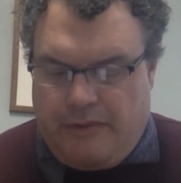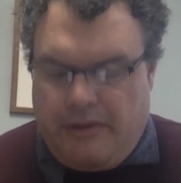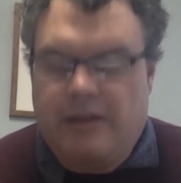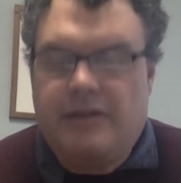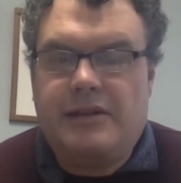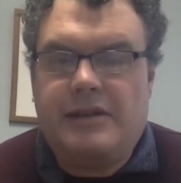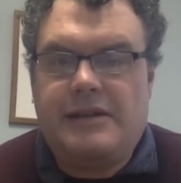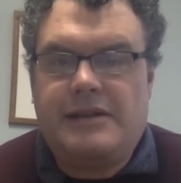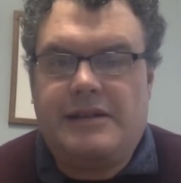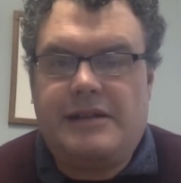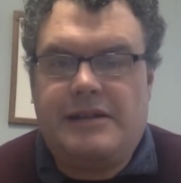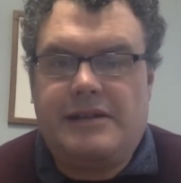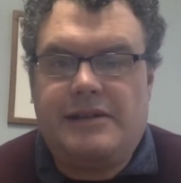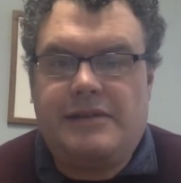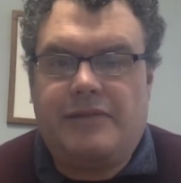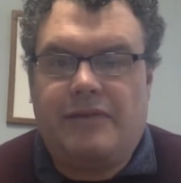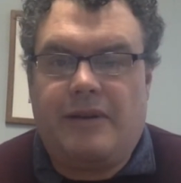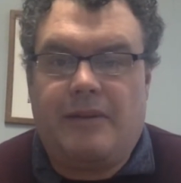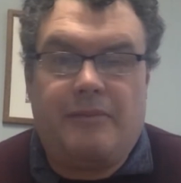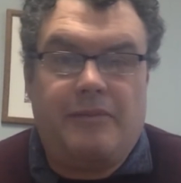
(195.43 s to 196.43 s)
This is
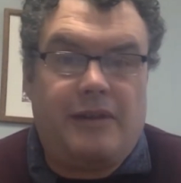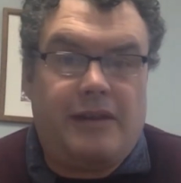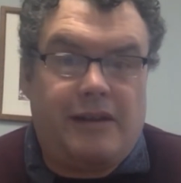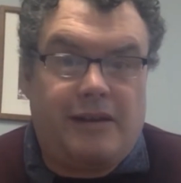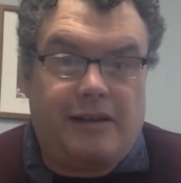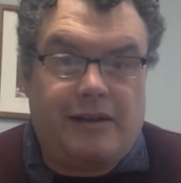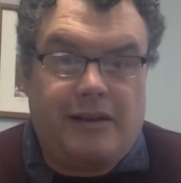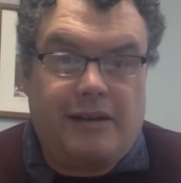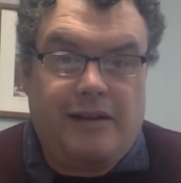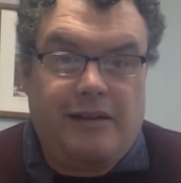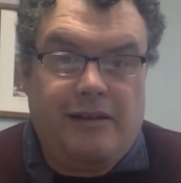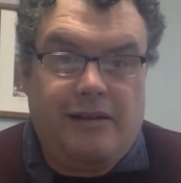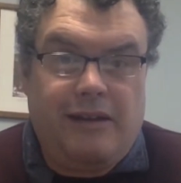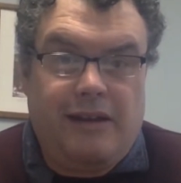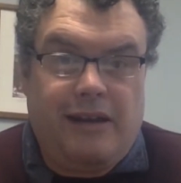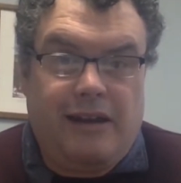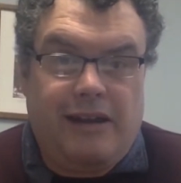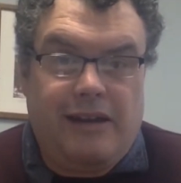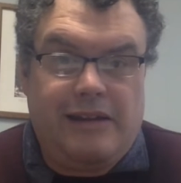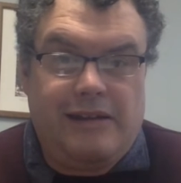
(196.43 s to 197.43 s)
from the
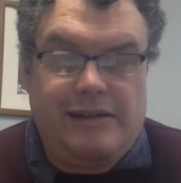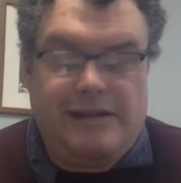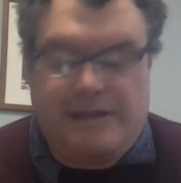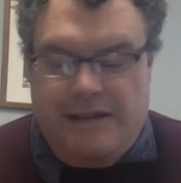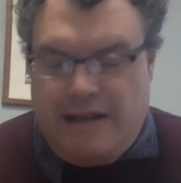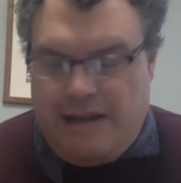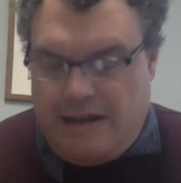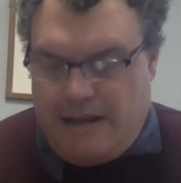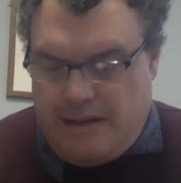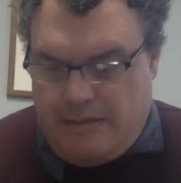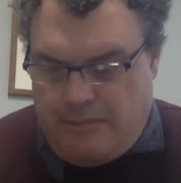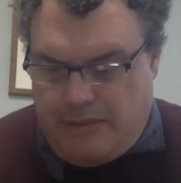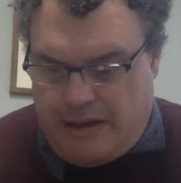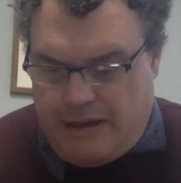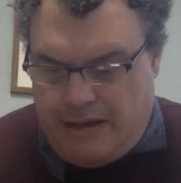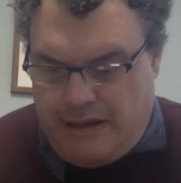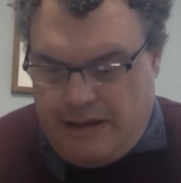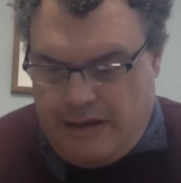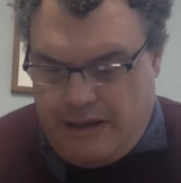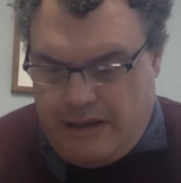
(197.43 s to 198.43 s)

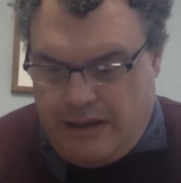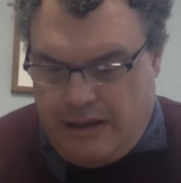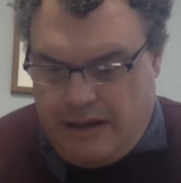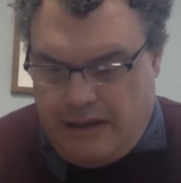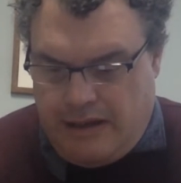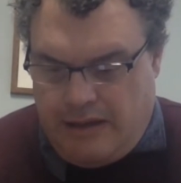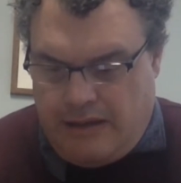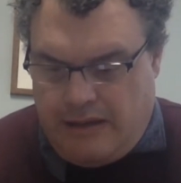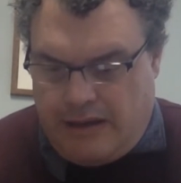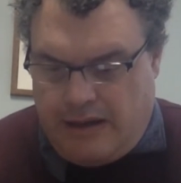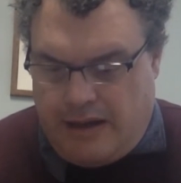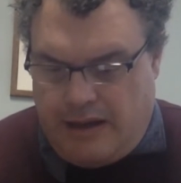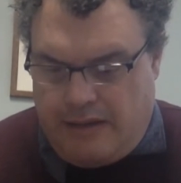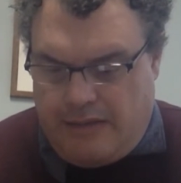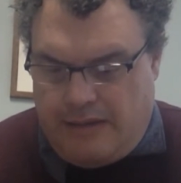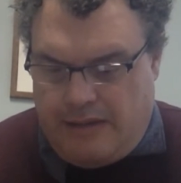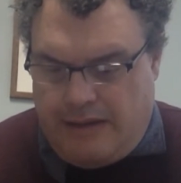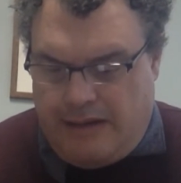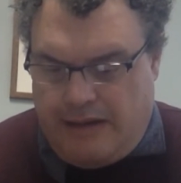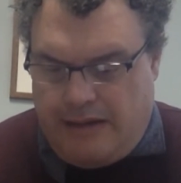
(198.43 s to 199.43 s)
CEB, the
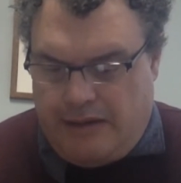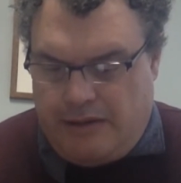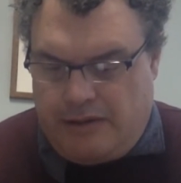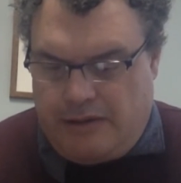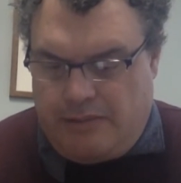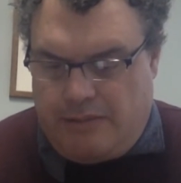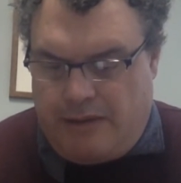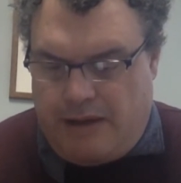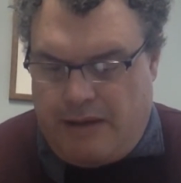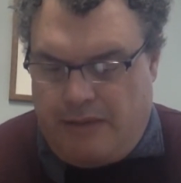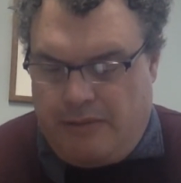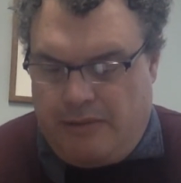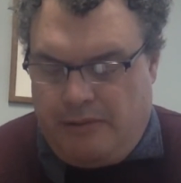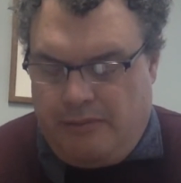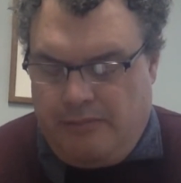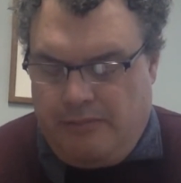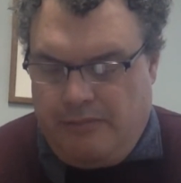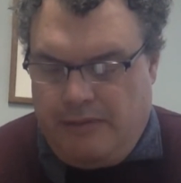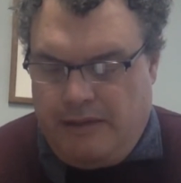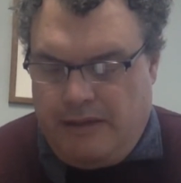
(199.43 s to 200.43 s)
Common English
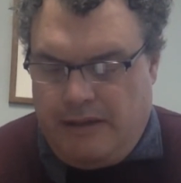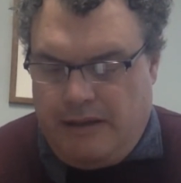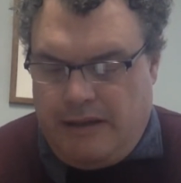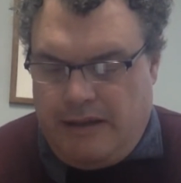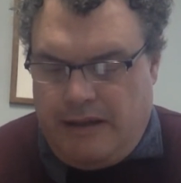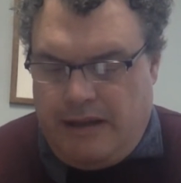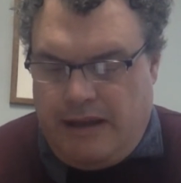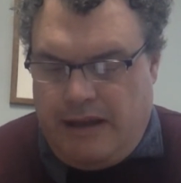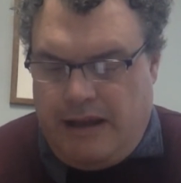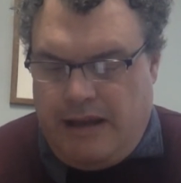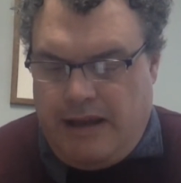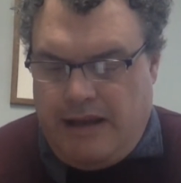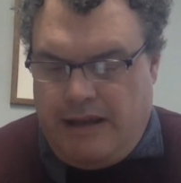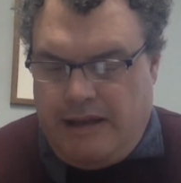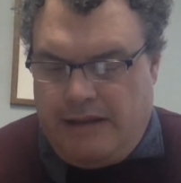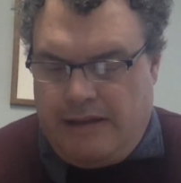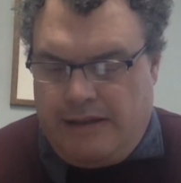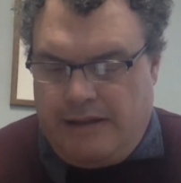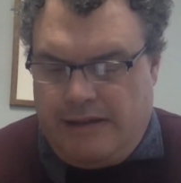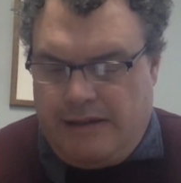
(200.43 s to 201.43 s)
Bible. He
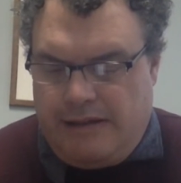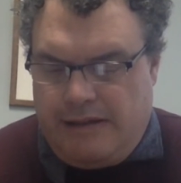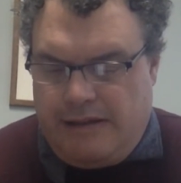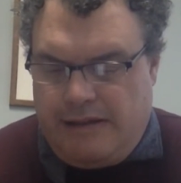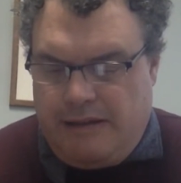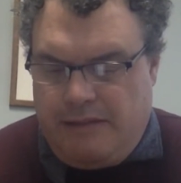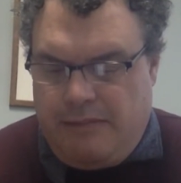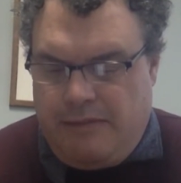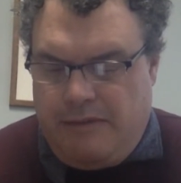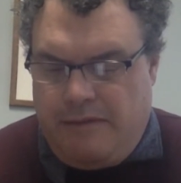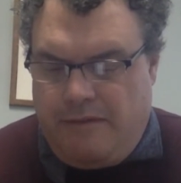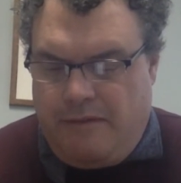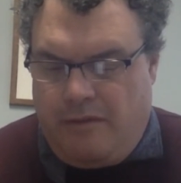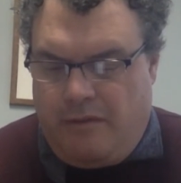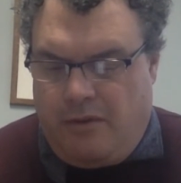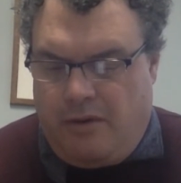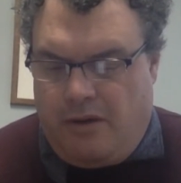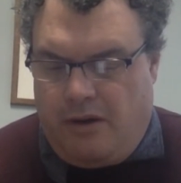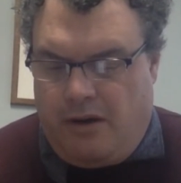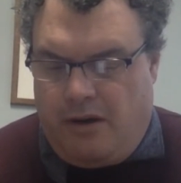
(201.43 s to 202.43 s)
existed
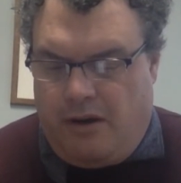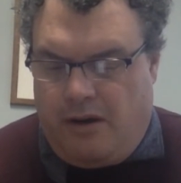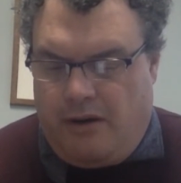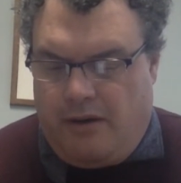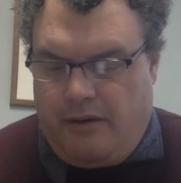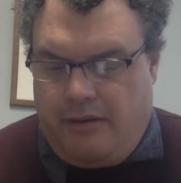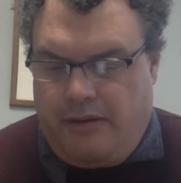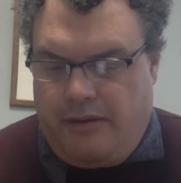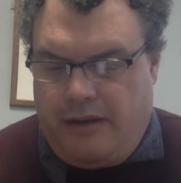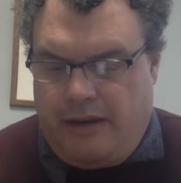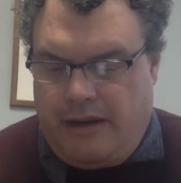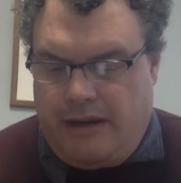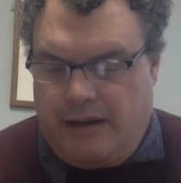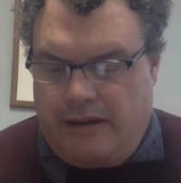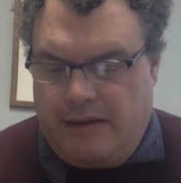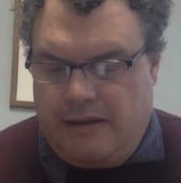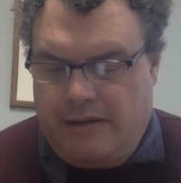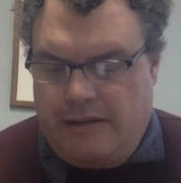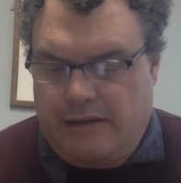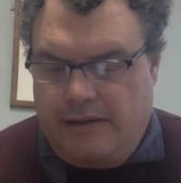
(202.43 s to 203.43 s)
before all
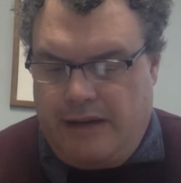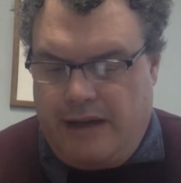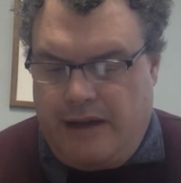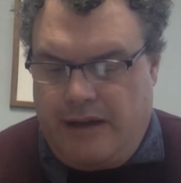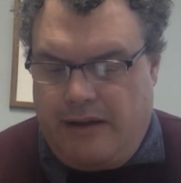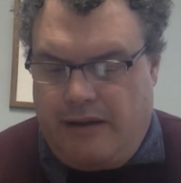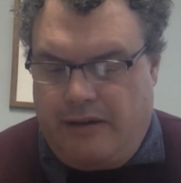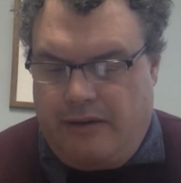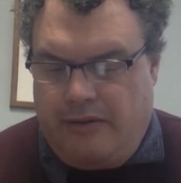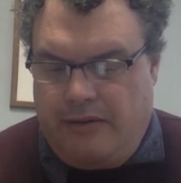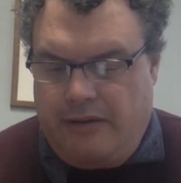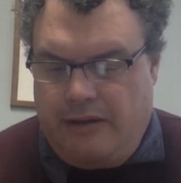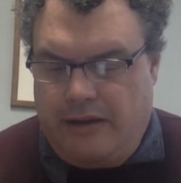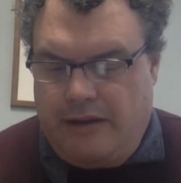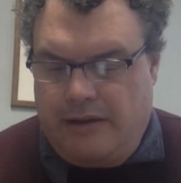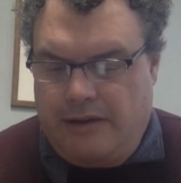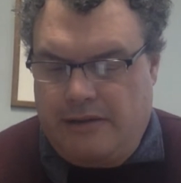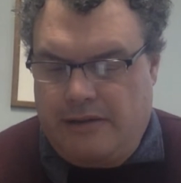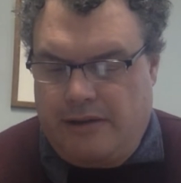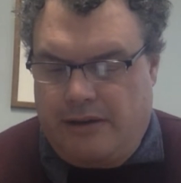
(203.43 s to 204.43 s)
things, and all
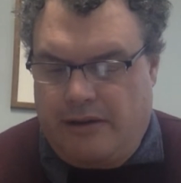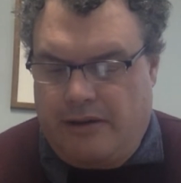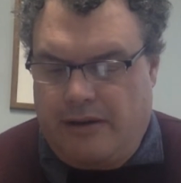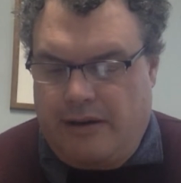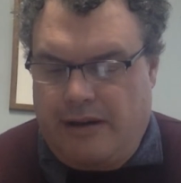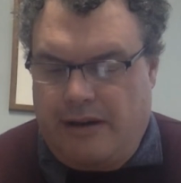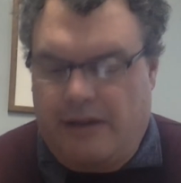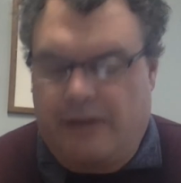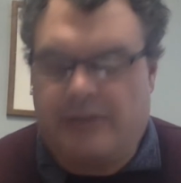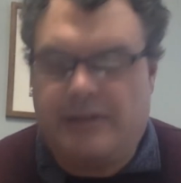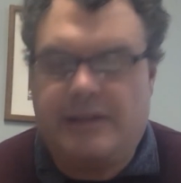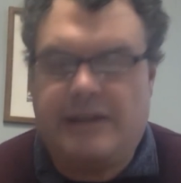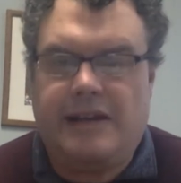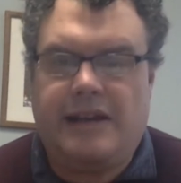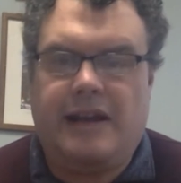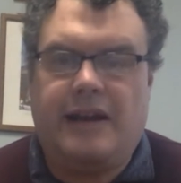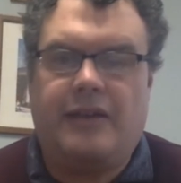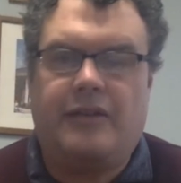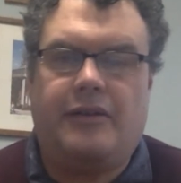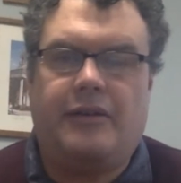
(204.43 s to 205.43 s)
things are held
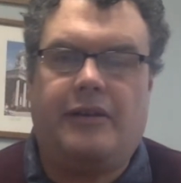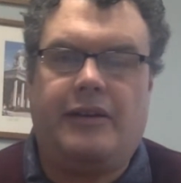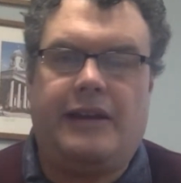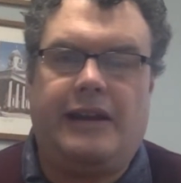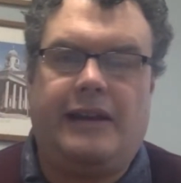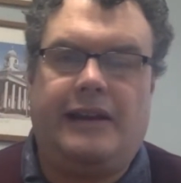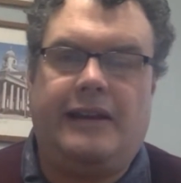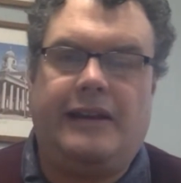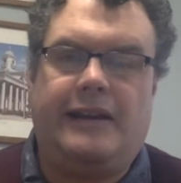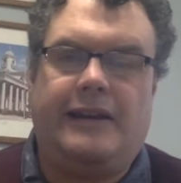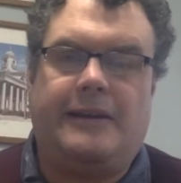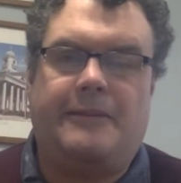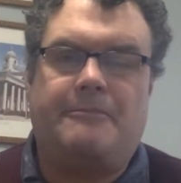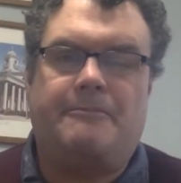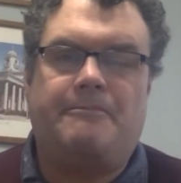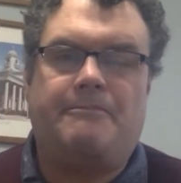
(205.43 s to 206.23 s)
together in him.